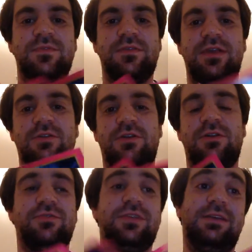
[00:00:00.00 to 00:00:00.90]
Gear
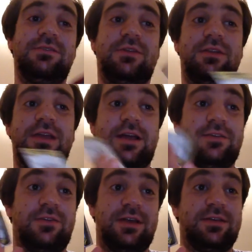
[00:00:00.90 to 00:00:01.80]
Chronicle sleeves on the
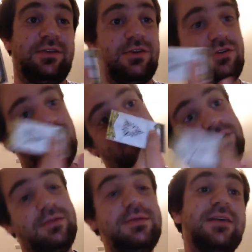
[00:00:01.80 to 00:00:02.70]
XL deck, because Gear Chronicle
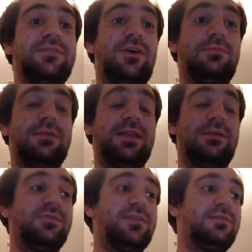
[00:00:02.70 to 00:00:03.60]
is going to be XL, but then
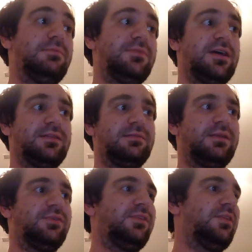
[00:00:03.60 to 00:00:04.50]
it was going to be Protect, and
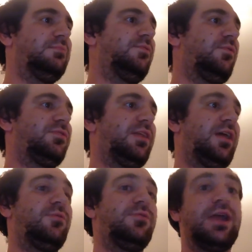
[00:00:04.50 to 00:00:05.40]
then it was going to be Force, and
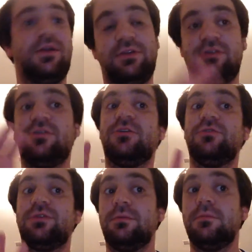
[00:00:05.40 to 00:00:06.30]
I don't care, Gear
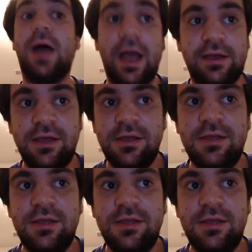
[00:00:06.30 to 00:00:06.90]
Chronicle's coming back.